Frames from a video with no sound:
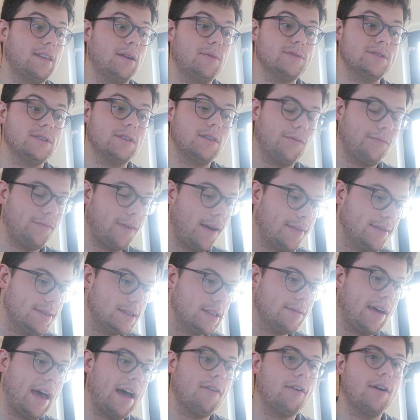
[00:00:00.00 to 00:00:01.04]
There was a
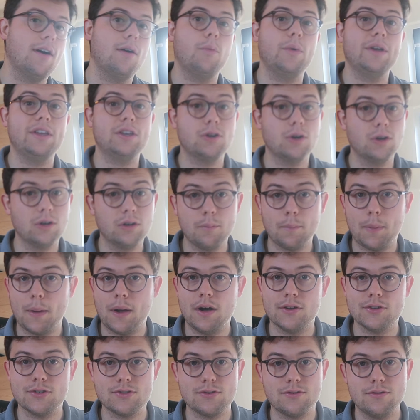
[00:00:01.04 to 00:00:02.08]
defensive error. We couldn't
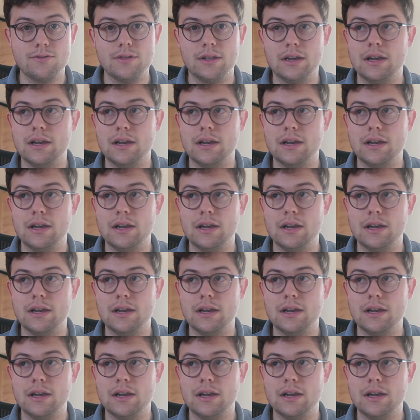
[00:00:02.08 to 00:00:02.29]
pass through